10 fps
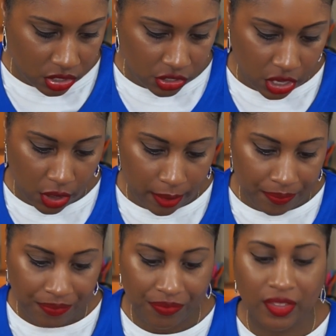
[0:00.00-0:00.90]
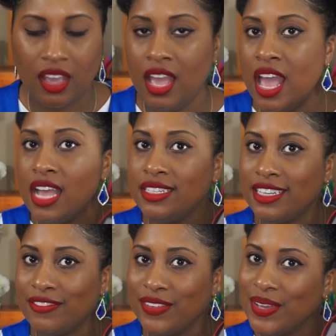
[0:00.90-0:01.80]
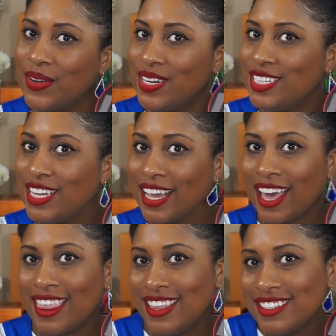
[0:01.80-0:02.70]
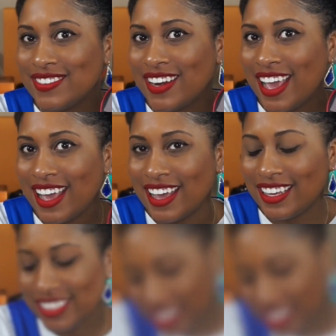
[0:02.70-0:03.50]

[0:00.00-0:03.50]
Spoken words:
So definitely going to check this one out.